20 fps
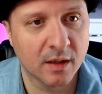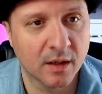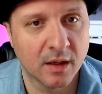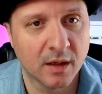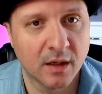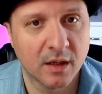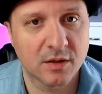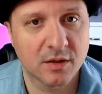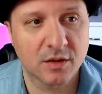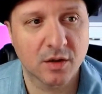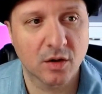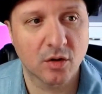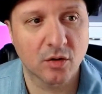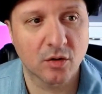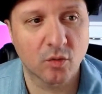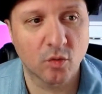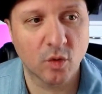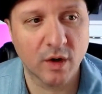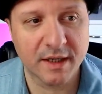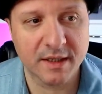So
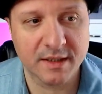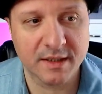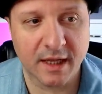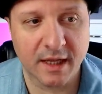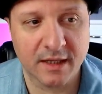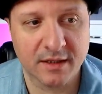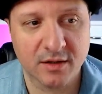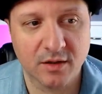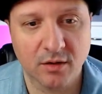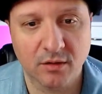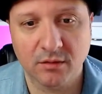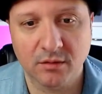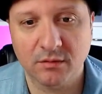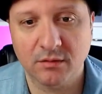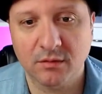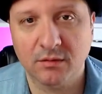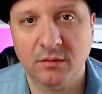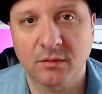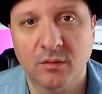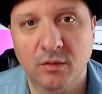what is that? So
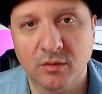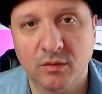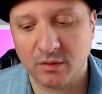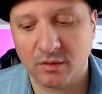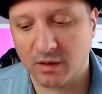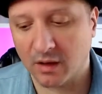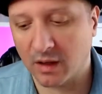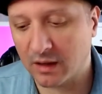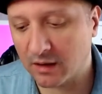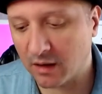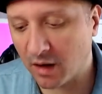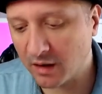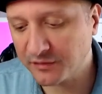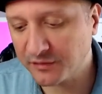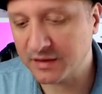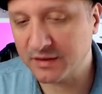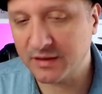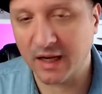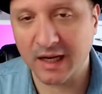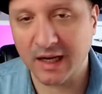
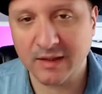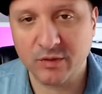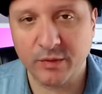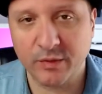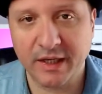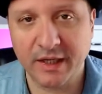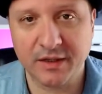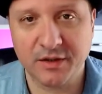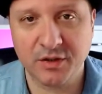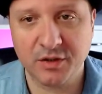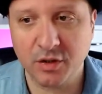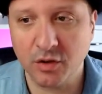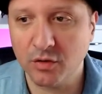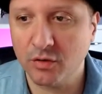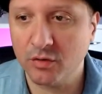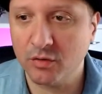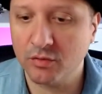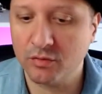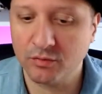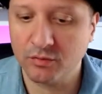oftentimes we get
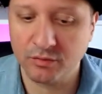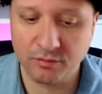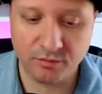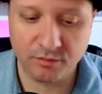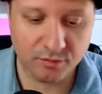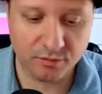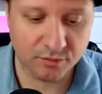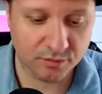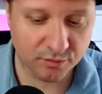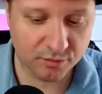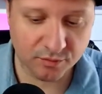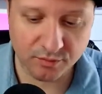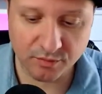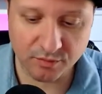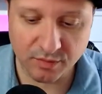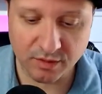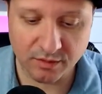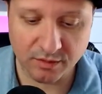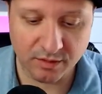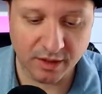so
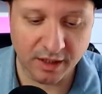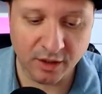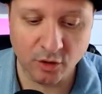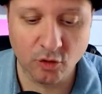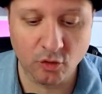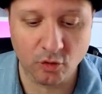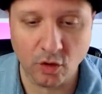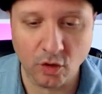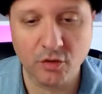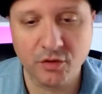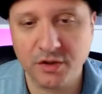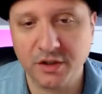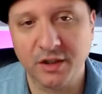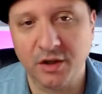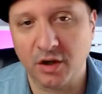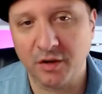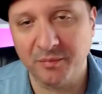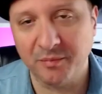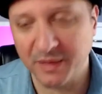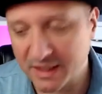engrossed in
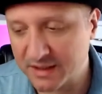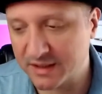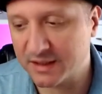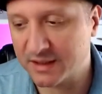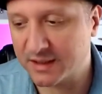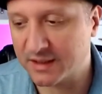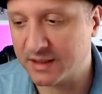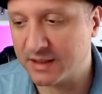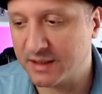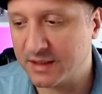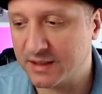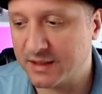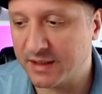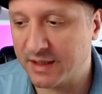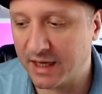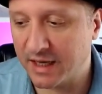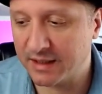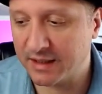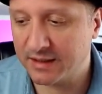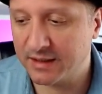our businesses
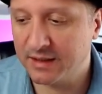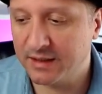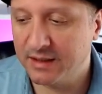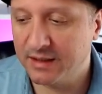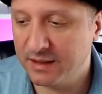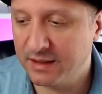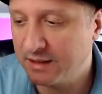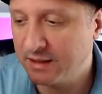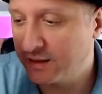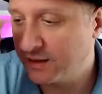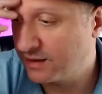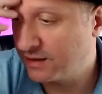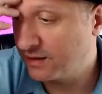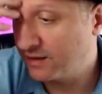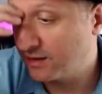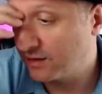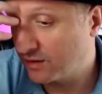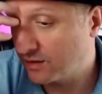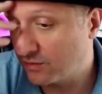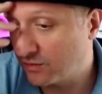that
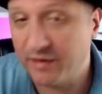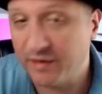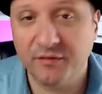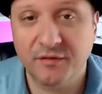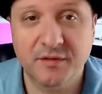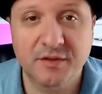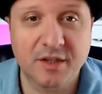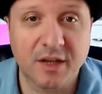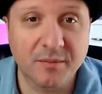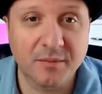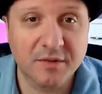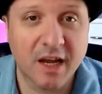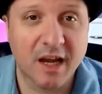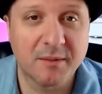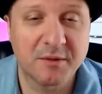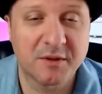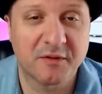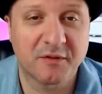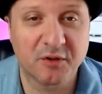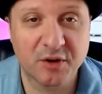we
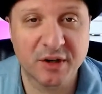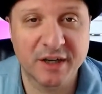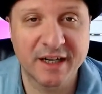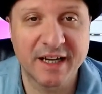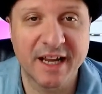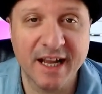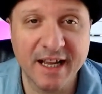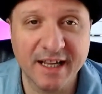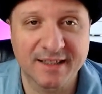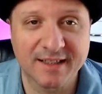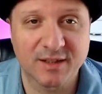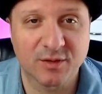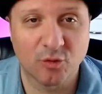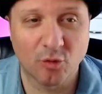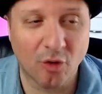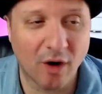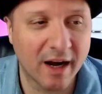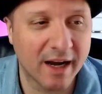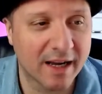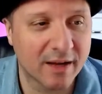sometimes forget
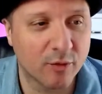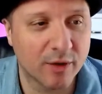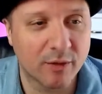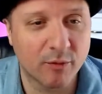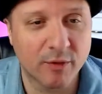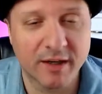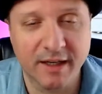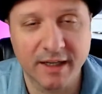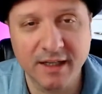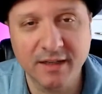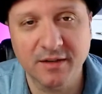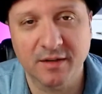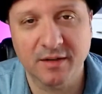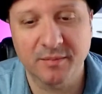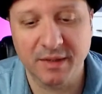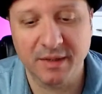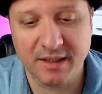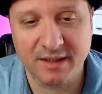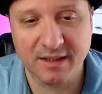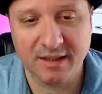why we went into
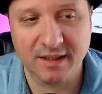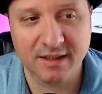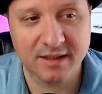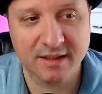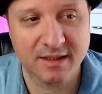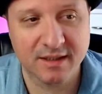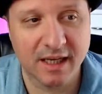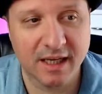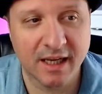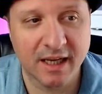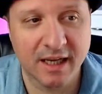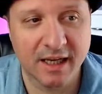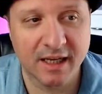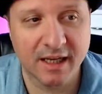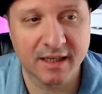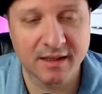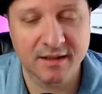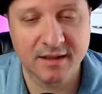business. And